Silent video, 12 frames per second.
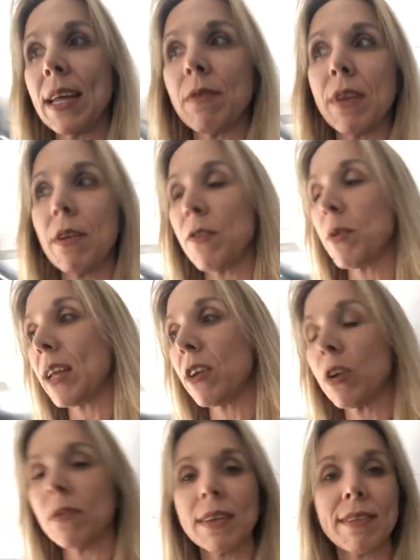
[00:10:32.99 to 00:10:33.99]
even if you get
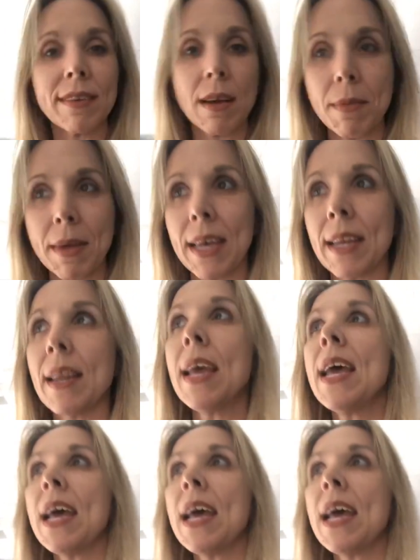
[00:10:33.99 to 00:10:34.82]
nervous to come in,